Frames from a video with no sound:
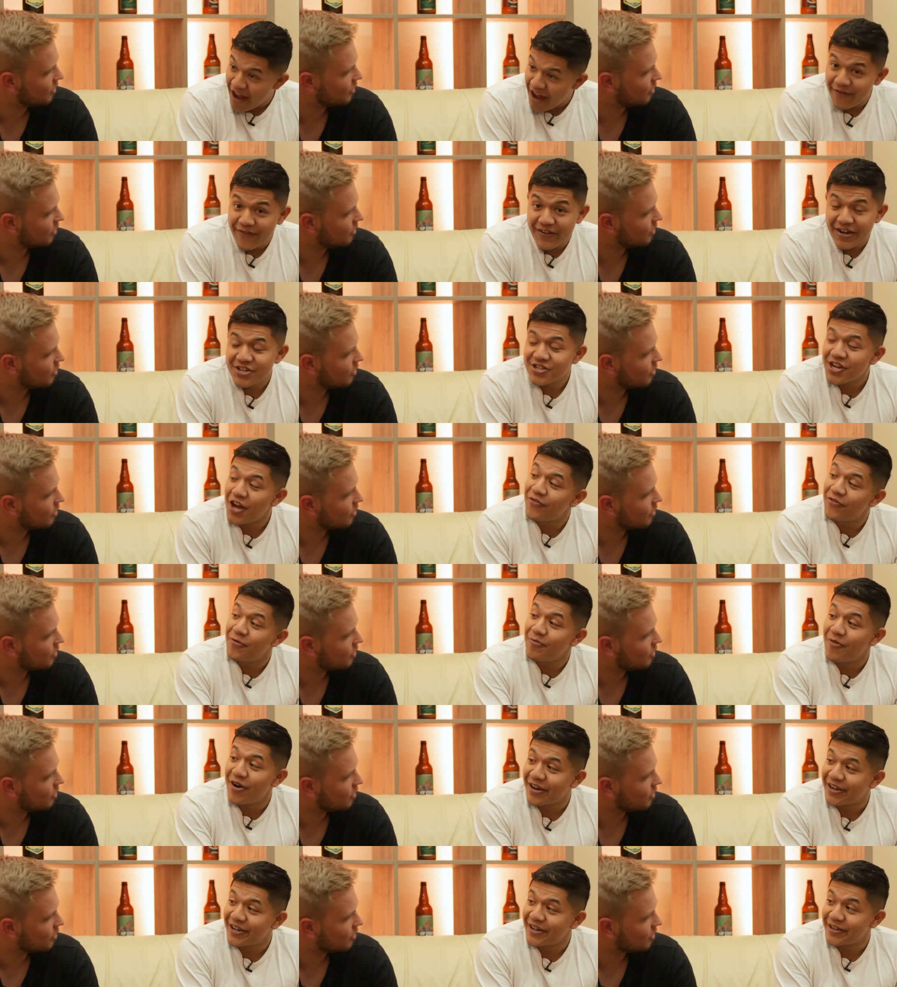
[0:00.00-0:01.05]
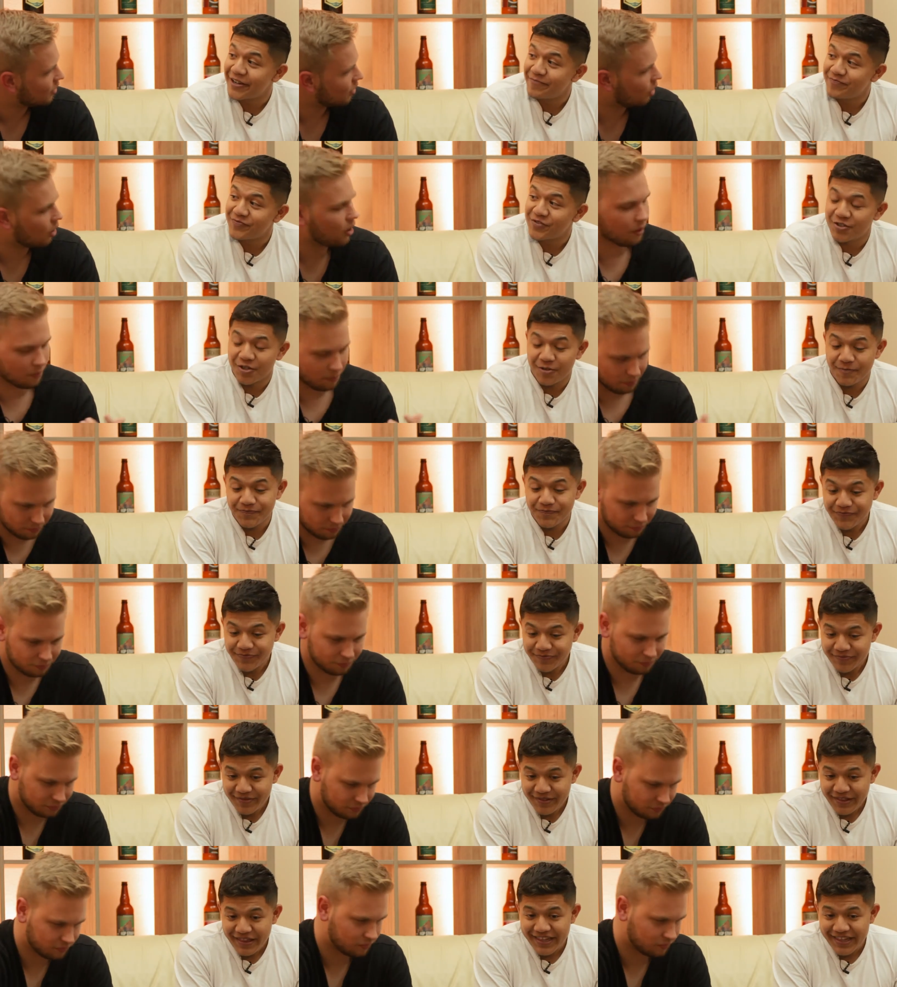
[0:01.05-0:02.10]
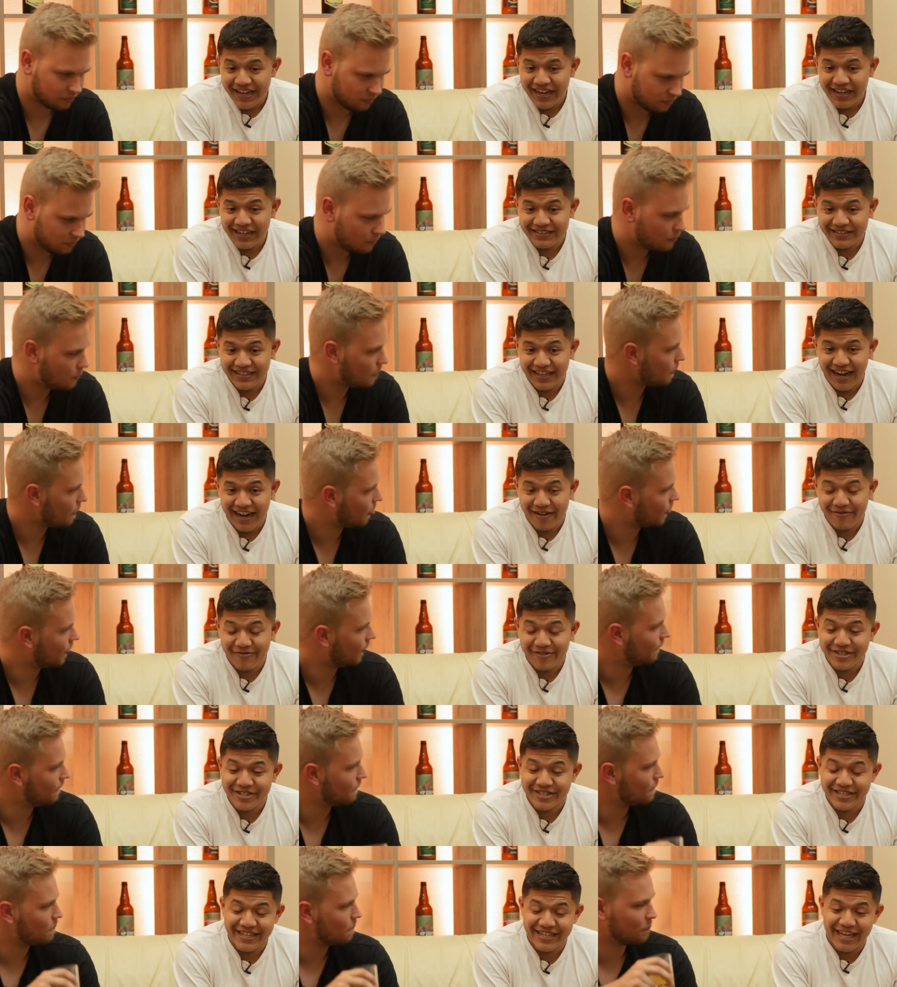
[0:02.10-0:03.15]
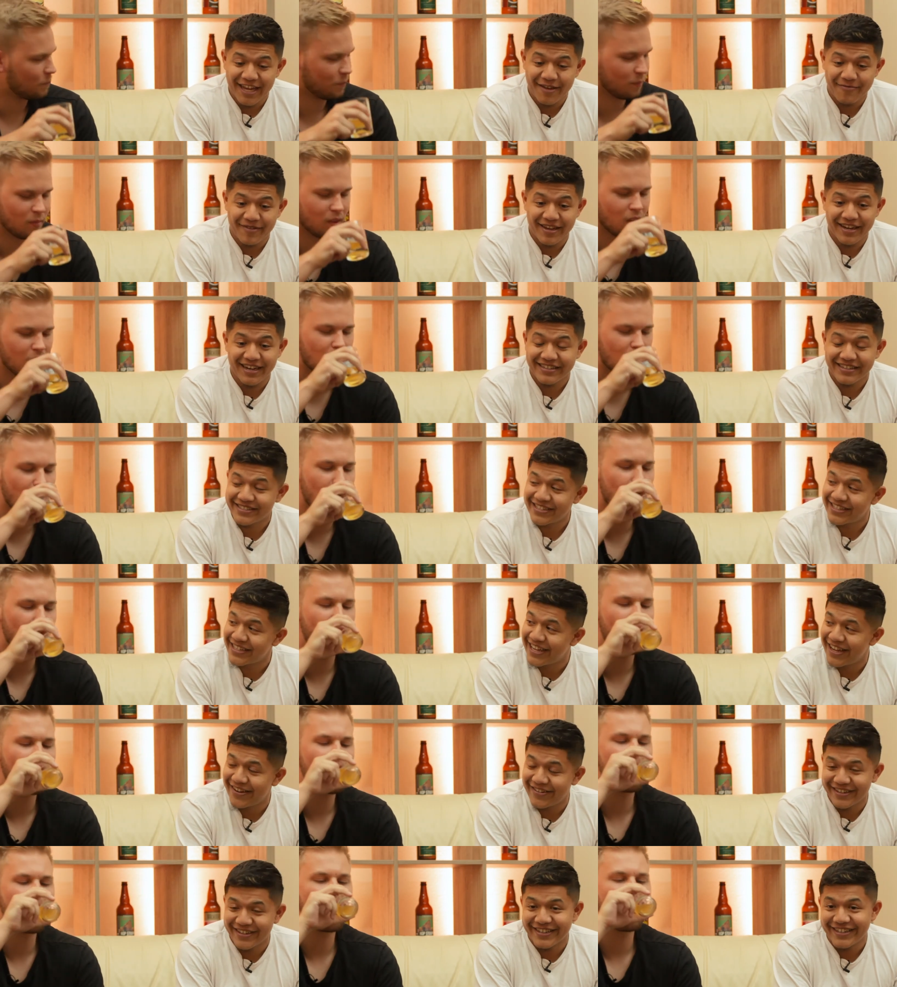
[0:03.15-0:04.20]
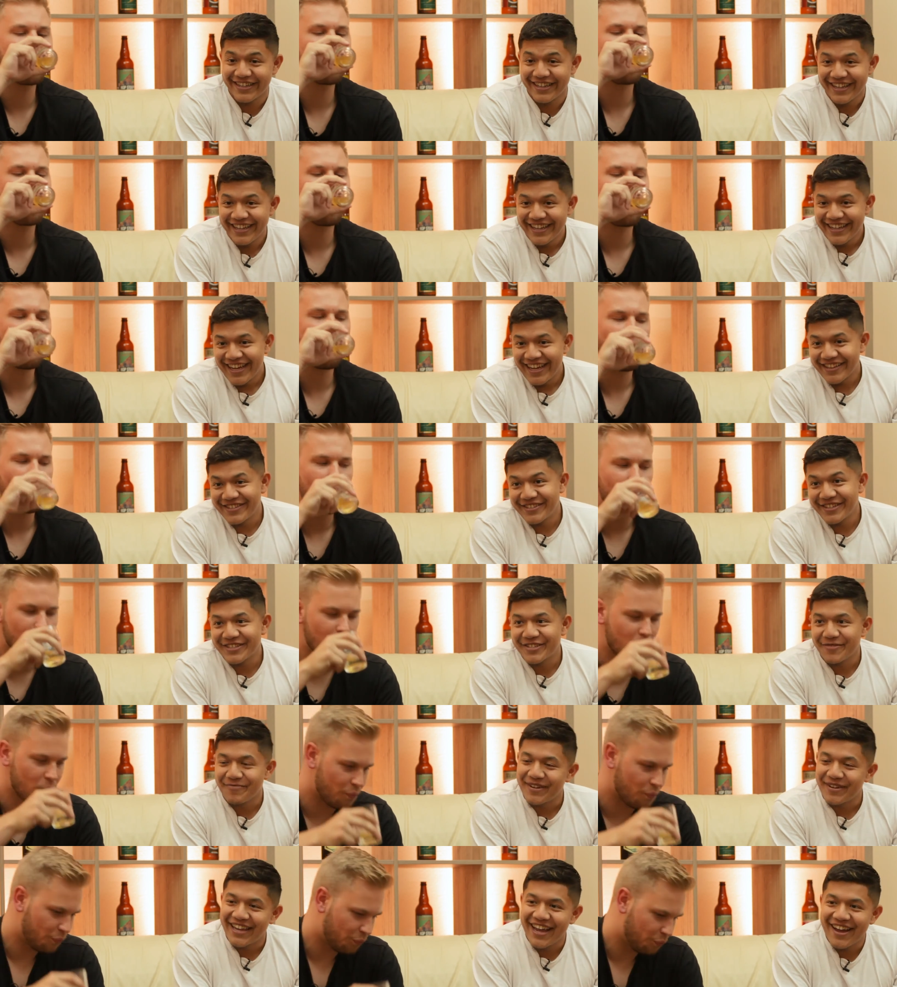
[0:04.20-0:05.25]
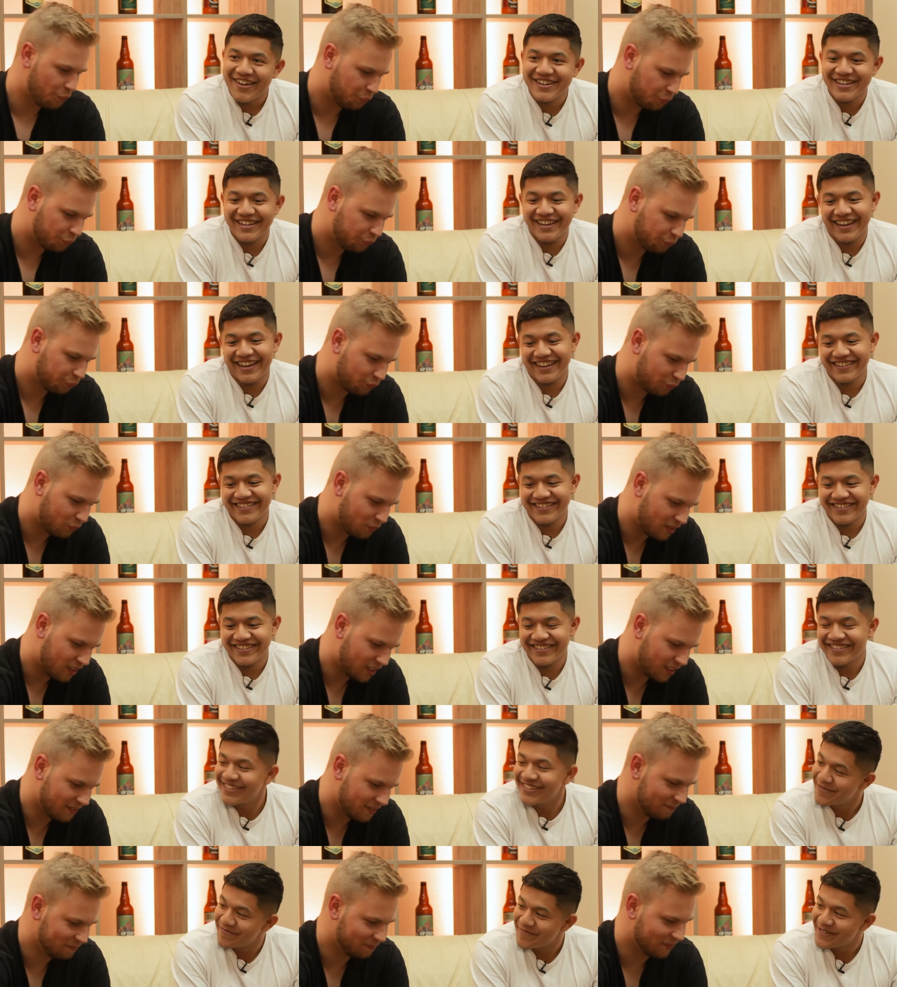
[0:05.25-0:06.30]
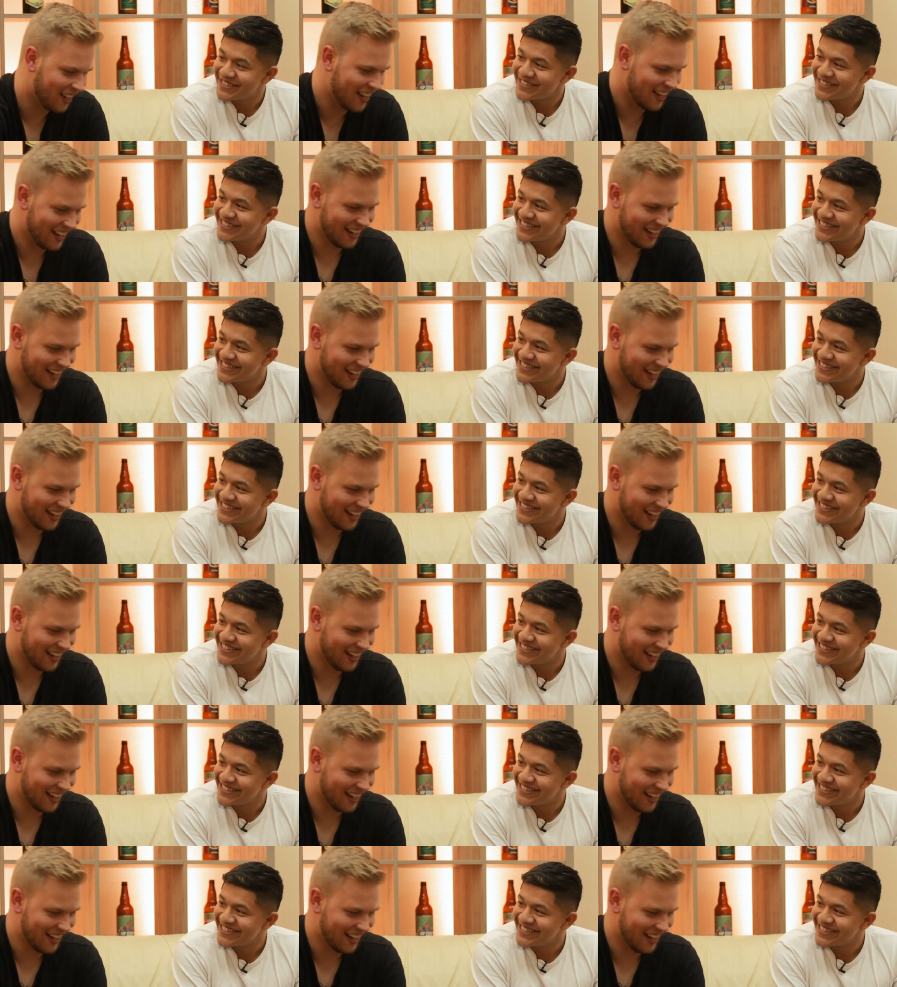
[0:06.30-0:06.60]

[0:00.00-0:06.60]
Speaker 1: finished off with marketing. Okay. So like I said, I originally came in as an accounting. Took some accounting classes, took business